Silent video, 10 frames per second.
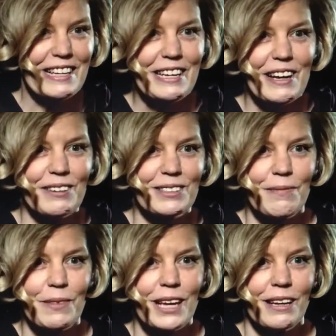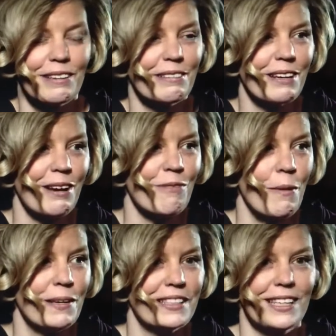you know, something
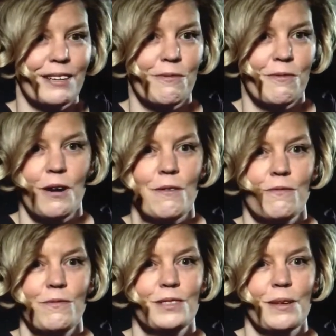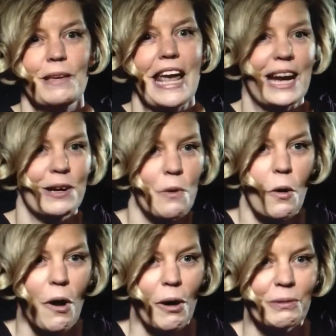reminiscent of something Andy
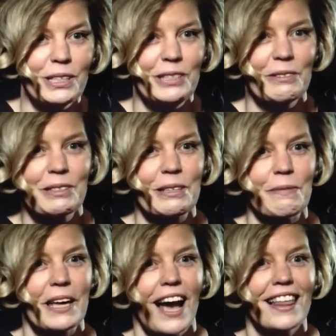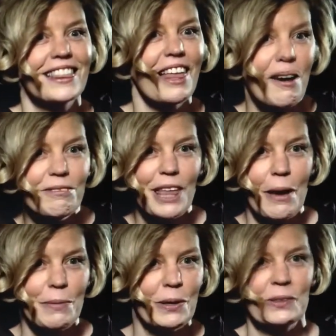Warhol would do or something. I loved
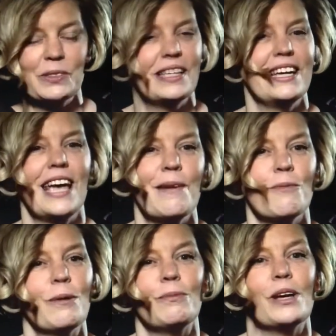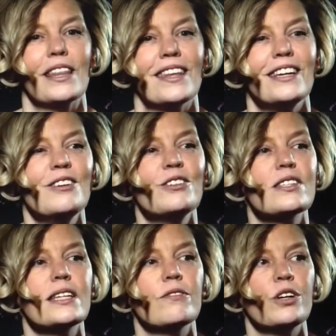that pose that he came up with, and you
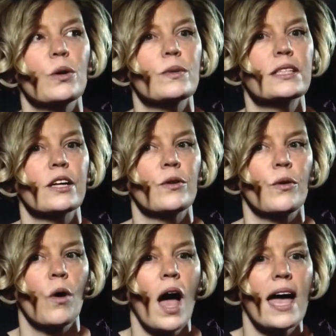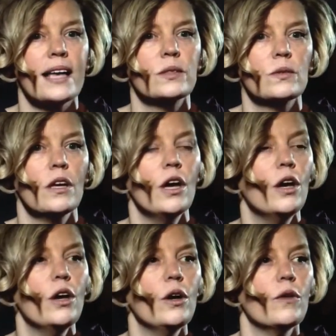just never know what's going to arise
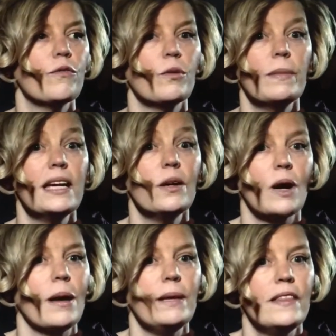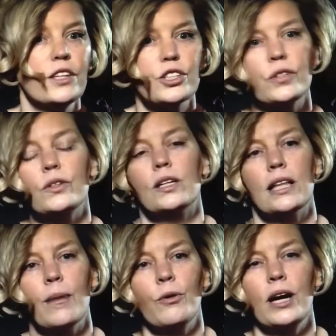for me when I'm in the shoot
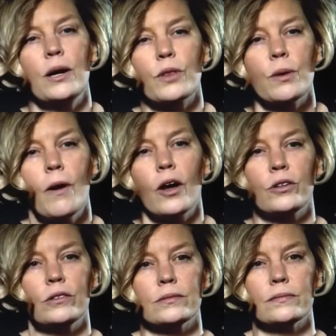collaborating with a model.